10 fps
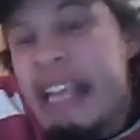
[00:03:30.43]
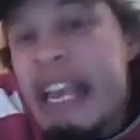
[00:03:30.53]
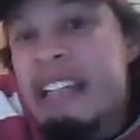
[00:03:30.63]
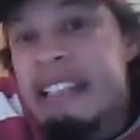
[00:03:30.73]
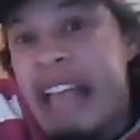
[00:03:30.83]

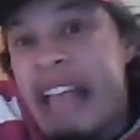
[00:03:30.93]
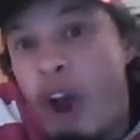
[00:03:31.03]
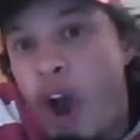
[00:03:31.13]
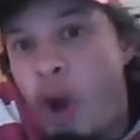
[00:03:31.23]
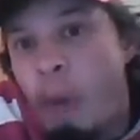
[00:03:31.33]
It's at
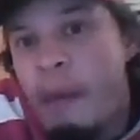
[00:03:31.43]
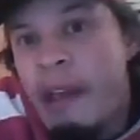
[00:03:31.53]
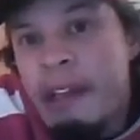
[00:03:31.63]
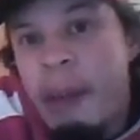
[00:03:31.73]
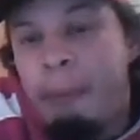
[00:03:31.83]
home.
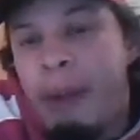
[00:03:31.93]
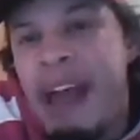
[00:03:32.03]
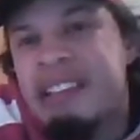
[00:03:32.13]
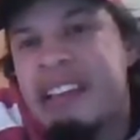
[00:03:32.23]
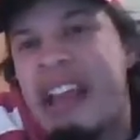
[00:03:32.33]

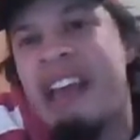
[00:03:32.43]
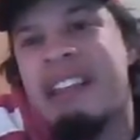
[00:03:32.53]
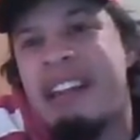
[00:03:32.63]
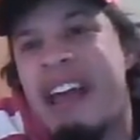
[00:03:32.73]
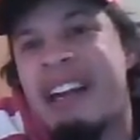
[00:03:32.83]
Nebraska
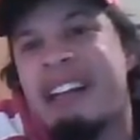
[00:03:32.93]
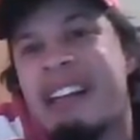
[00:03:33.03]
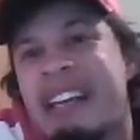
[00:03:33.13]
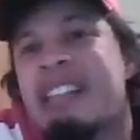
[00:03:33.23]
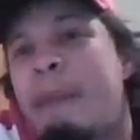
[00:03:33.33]

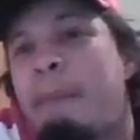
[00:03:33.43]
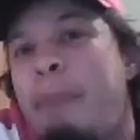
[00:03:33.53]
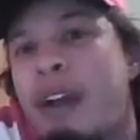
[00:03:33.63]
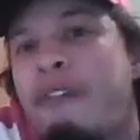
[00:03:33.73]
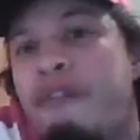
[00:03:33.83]
athletically is a
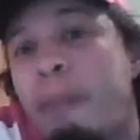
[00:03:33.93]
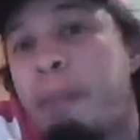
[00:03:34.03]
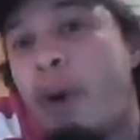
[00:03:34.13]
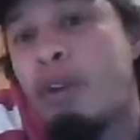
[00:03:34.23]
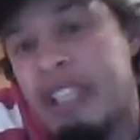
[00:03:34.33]
better
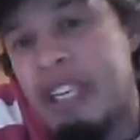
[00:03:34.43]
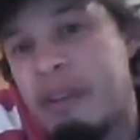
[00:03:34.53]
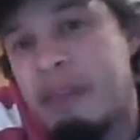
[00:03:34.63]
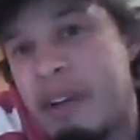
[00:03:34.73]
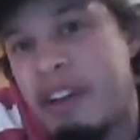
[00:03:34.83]
football team
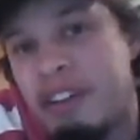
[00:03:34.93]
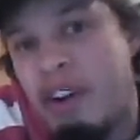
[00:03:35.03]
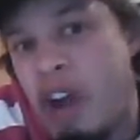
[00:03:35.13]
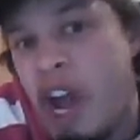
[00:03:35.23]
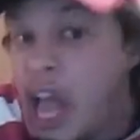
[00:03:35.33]
than
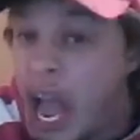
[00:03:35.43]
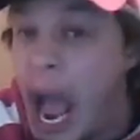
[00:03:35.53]
Minnesota.